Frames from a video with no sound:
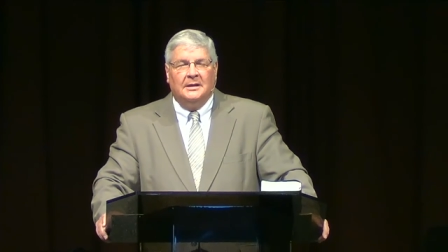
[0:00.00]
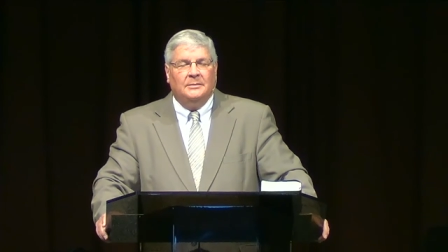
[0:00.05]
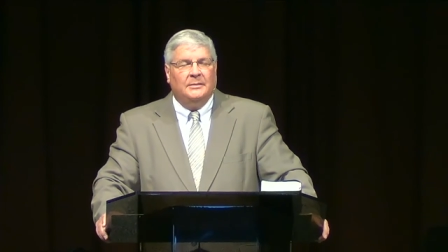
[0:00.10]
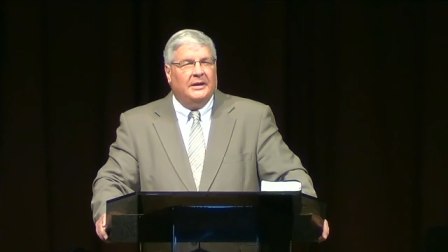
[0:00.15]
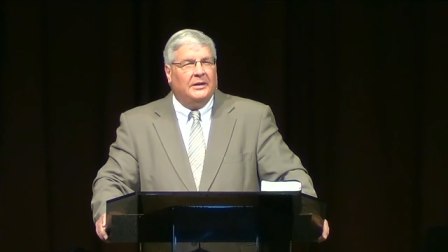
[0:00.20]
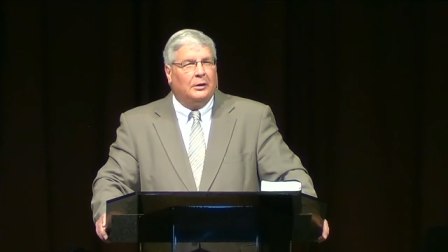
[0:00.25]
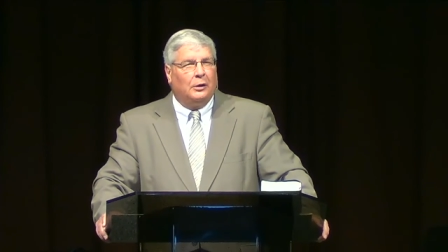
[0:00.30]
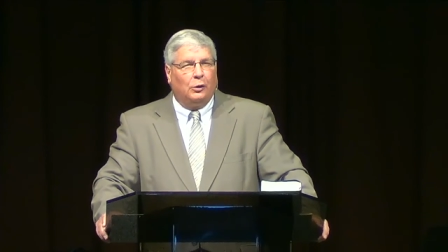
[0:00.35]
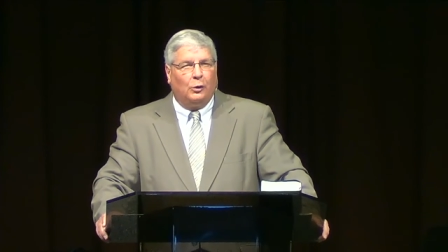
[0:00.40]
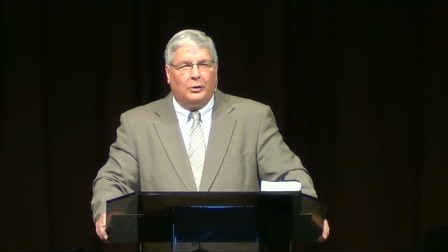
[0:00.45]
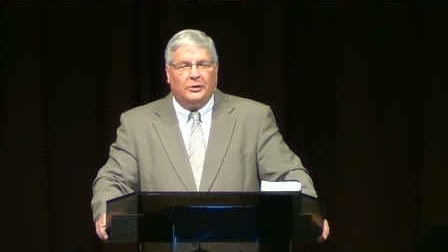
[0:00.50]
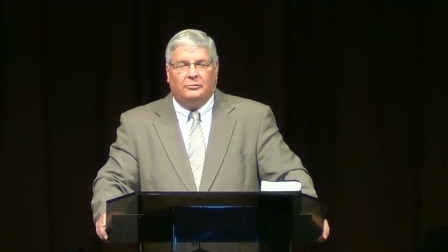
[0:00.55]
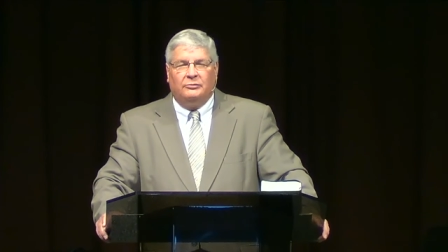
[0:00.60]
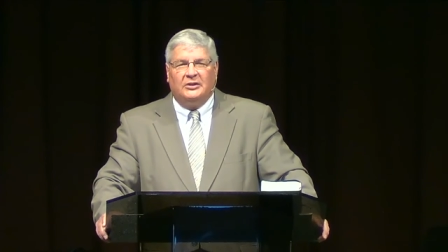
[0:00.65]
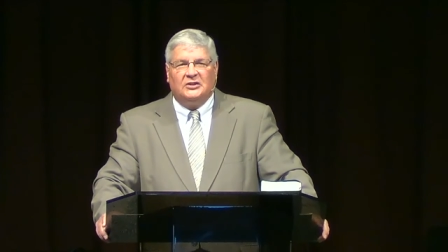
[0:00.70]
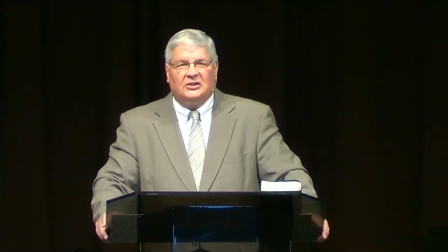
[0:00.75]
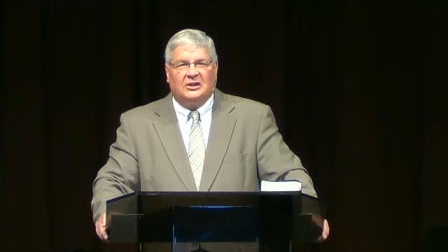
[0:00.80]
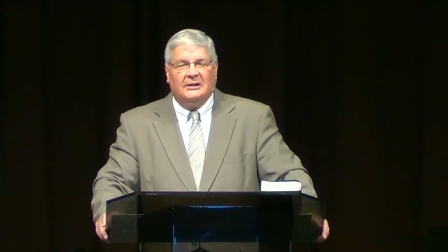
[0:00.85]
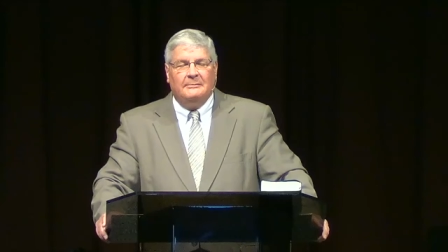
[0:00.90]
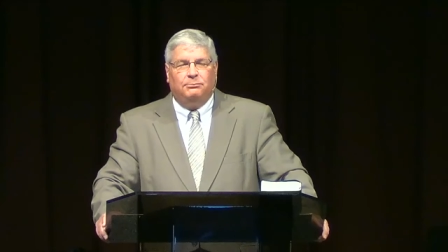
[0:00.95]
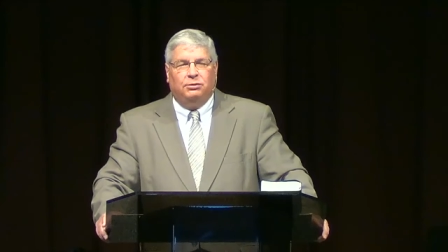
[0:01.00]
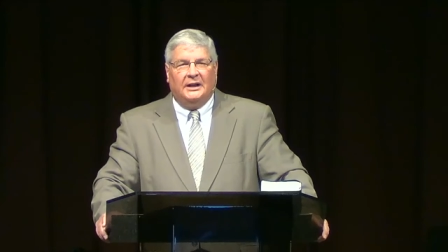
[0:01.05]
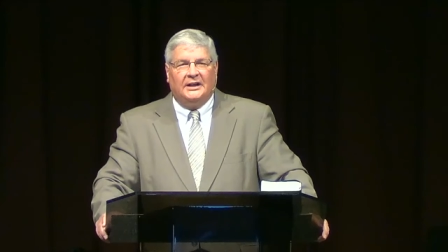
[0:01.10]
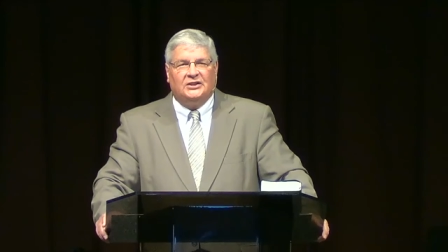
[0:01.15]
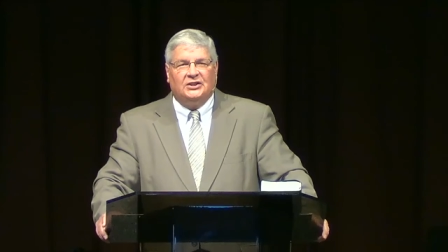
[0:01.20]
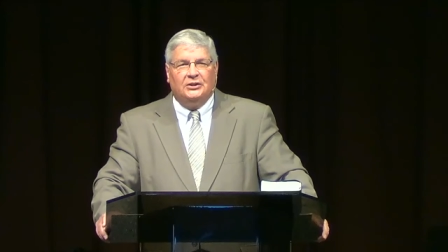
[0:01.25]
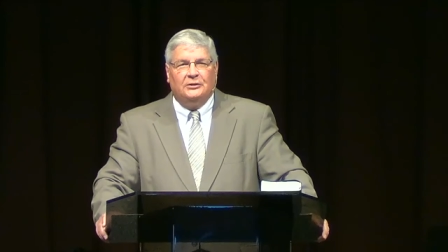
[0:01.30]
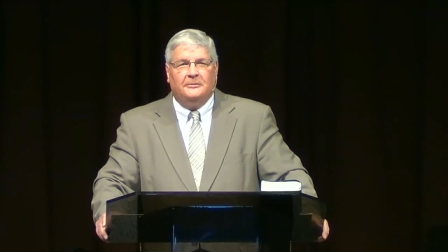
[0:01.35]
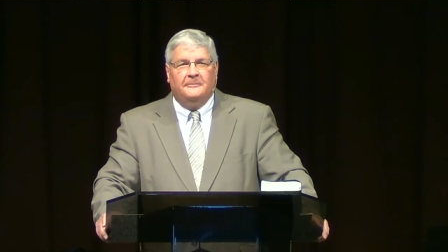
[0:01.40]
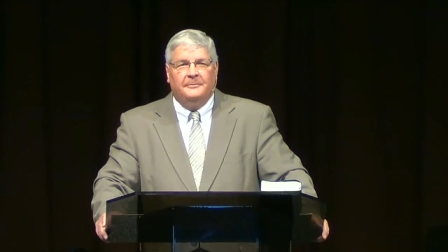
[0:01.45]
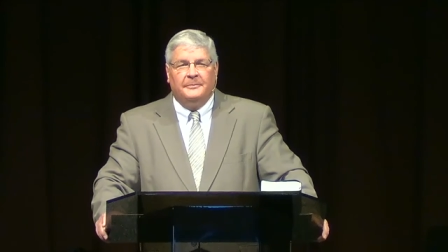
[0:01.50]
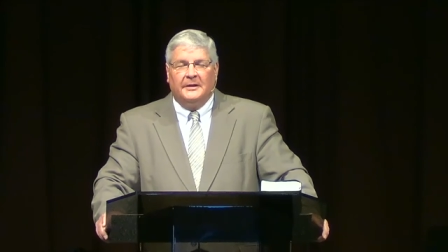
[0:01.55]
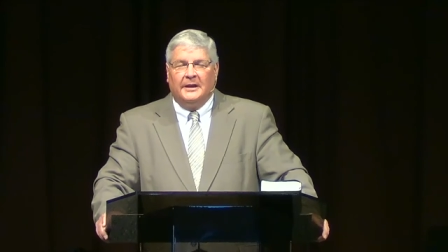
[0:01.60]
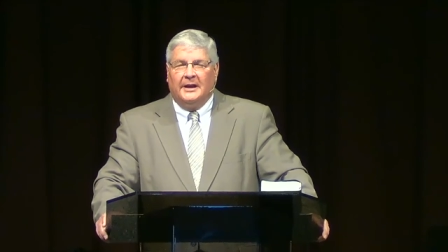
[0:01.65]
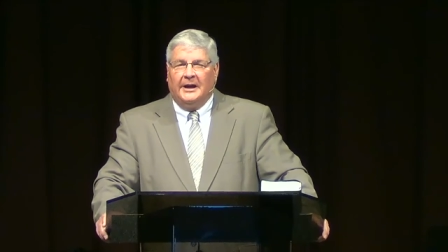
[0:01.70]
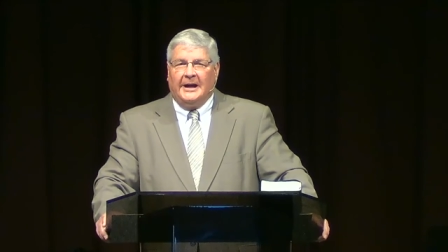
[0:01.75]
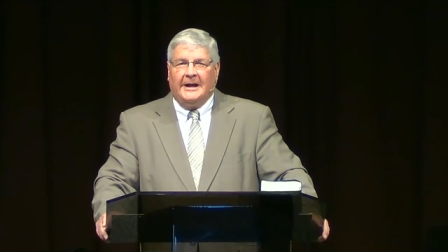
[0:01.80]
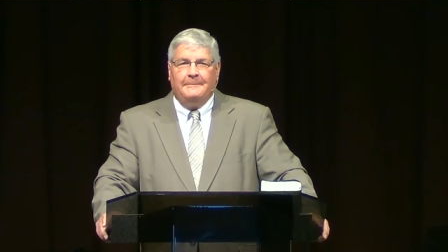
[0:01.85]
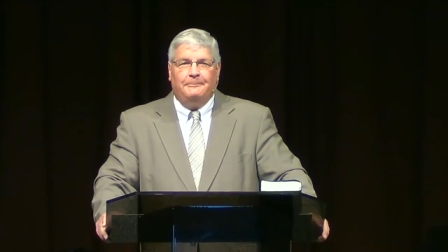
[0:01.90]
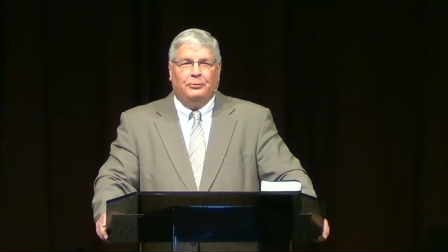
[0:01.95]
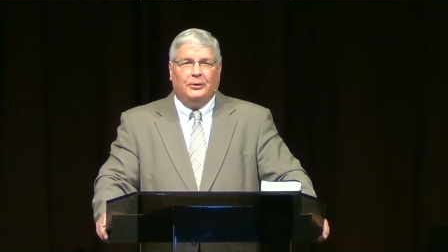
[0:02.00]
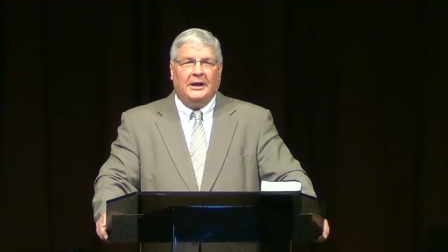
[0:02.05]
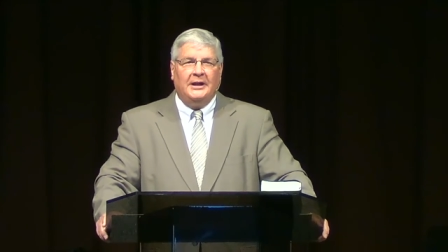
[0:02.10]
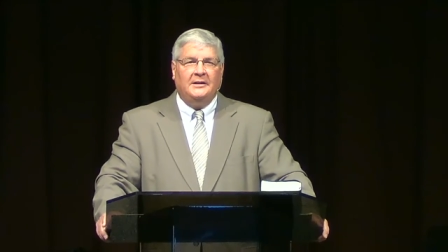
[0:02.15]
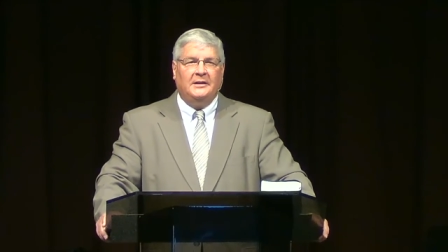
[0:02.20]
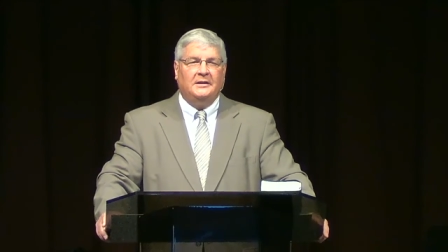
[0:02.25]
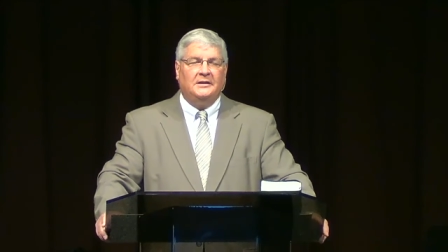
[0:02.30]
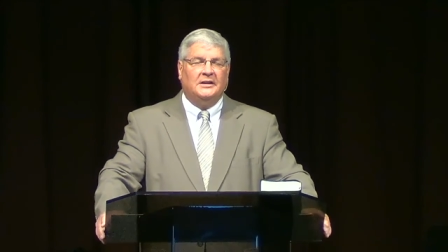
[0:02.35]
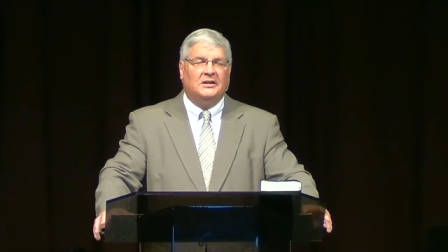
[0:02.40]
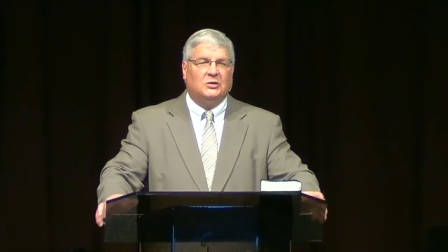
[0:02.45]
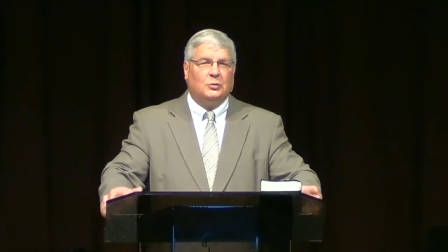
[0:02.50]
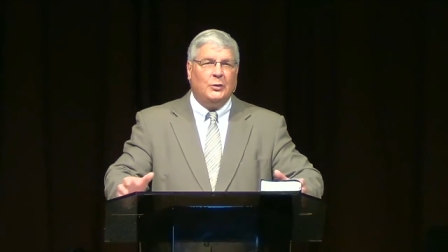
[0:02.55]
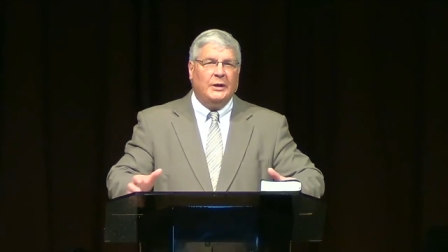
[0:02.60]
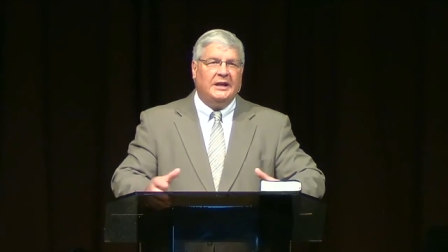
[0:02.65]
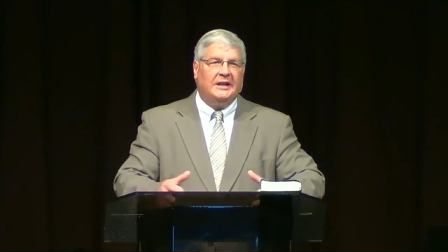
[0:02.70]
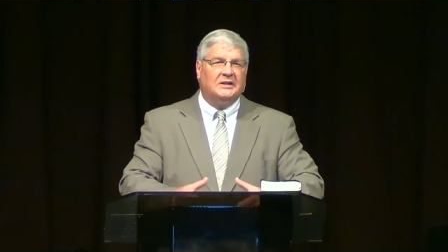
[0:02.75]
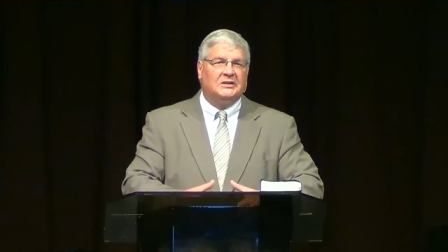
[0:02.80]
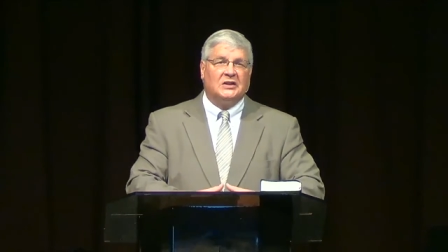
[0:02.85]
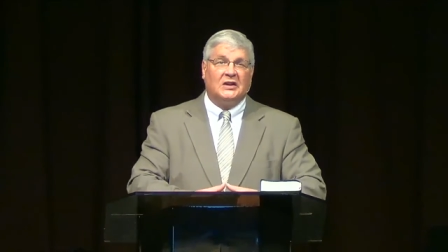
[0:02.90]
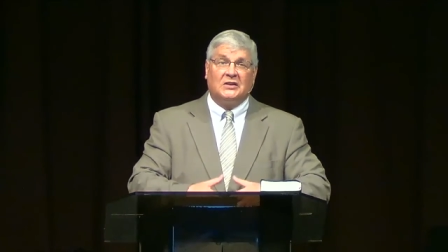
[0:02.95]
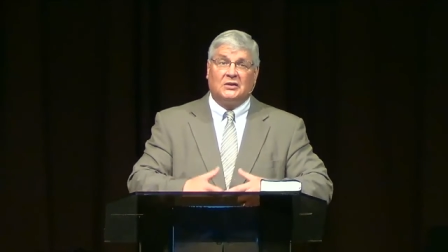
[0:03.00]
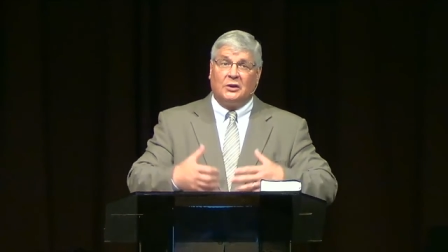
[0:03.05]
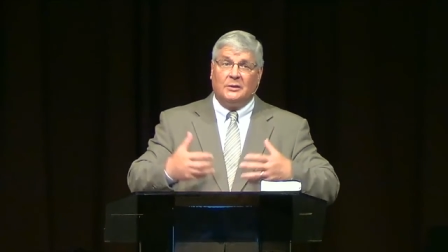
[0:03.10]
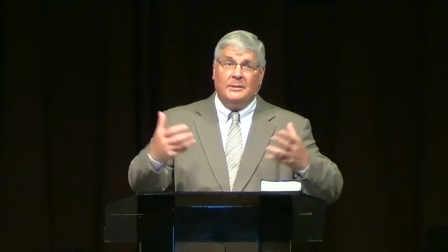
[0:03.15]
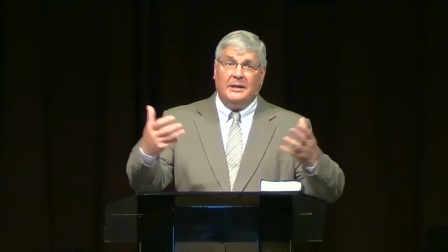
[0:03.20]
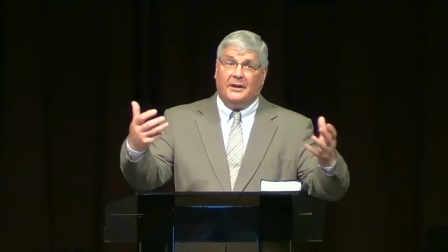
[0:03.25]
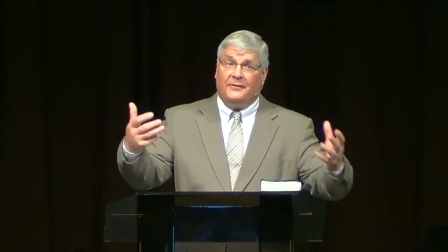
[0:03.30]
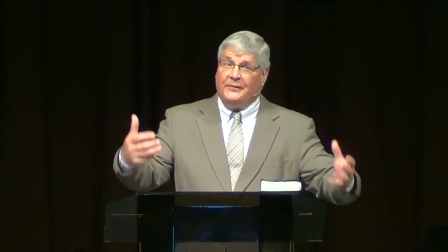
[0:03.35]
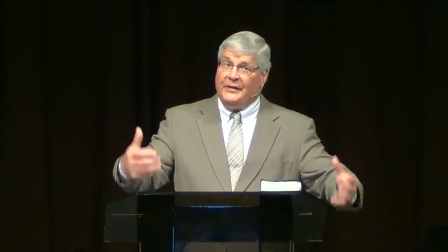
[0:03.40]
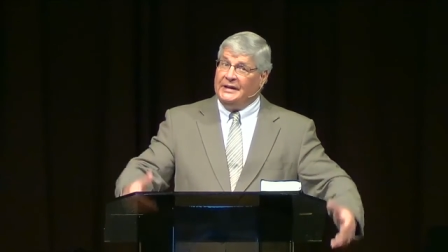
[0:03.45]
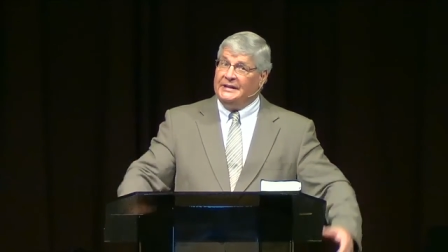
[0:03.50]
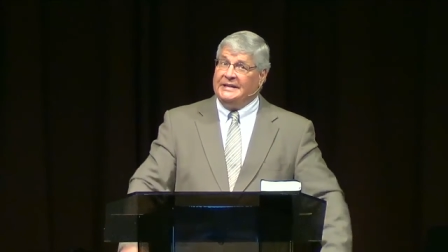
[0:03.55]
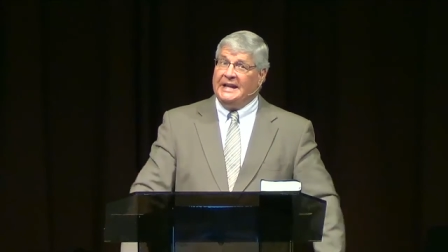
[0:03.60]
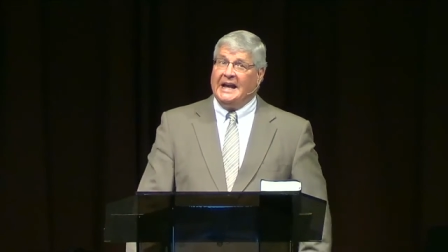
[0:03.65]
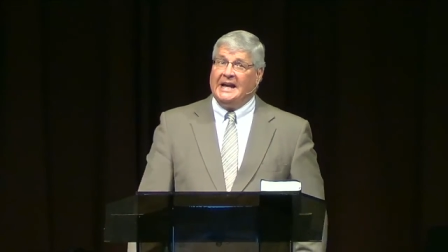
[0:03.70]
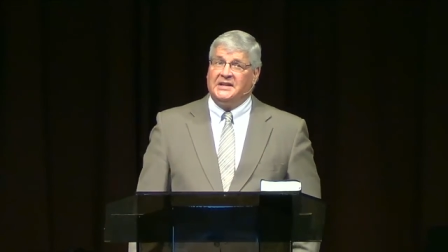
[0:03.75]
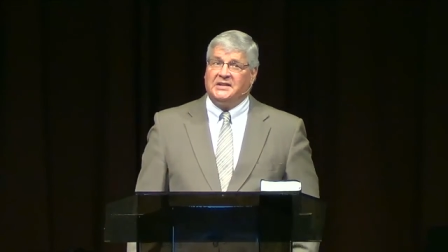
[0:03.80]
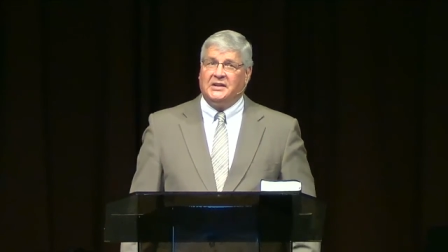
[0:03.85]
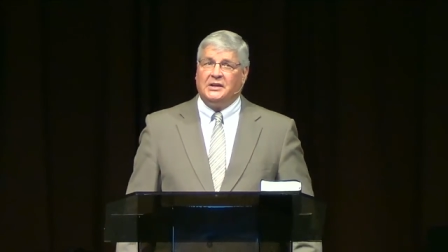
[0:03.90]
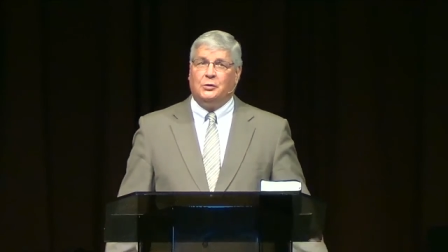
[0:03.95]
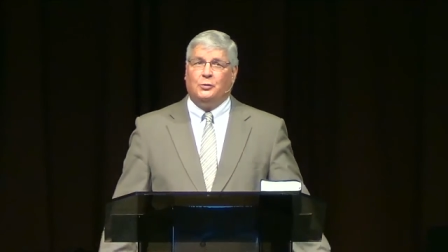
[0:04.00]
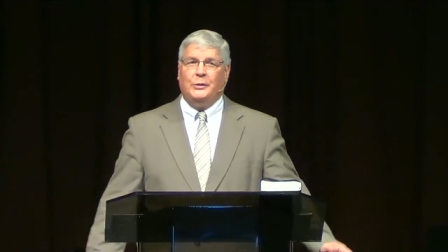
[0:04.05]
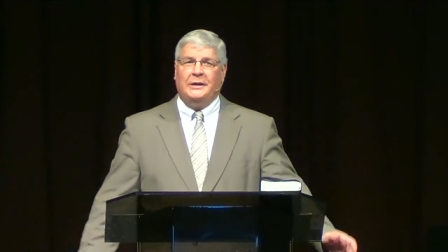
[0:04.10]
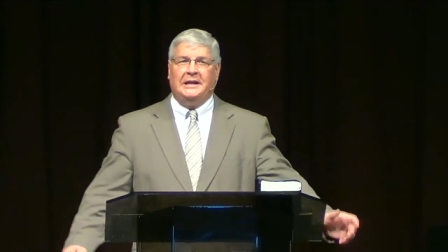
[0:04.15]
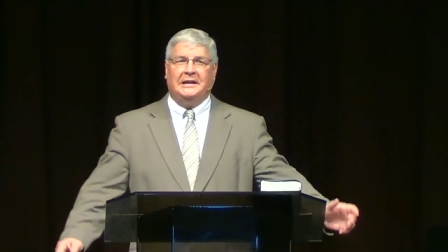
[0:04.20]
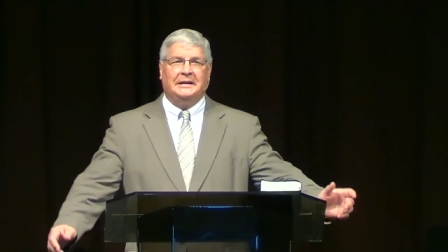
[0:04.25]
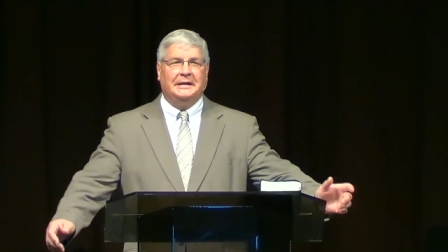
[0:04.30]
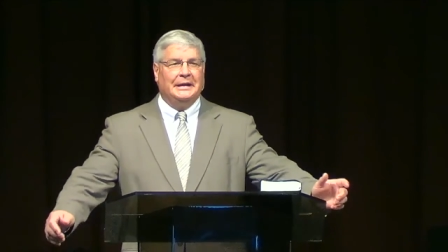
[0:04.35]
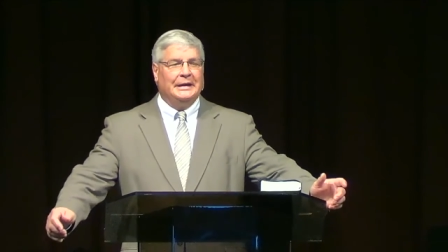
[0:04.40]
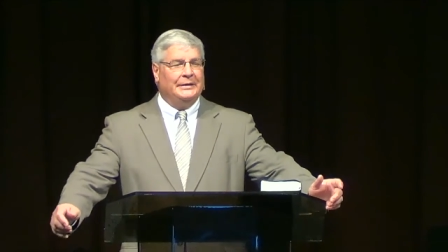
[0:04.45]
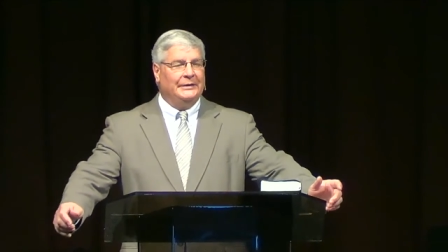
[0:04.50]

May the Lord richly bless you. I pray that this week is just going to be a fantastic week,